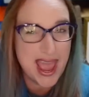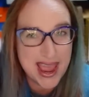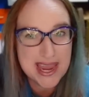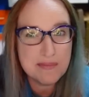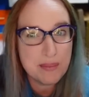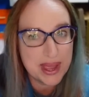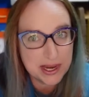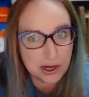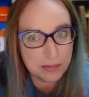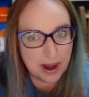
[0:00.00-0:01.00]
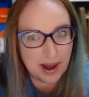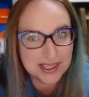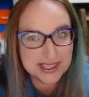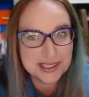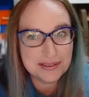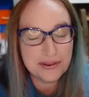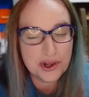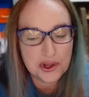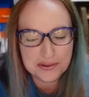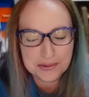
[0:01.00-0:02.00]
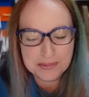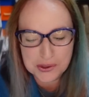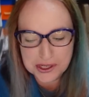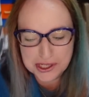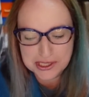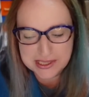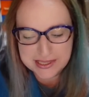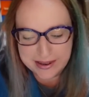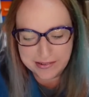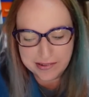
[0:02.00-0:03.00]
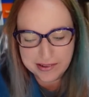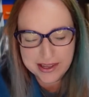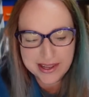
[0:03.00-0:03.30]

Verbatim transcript: eight banker boxes full from George's sale.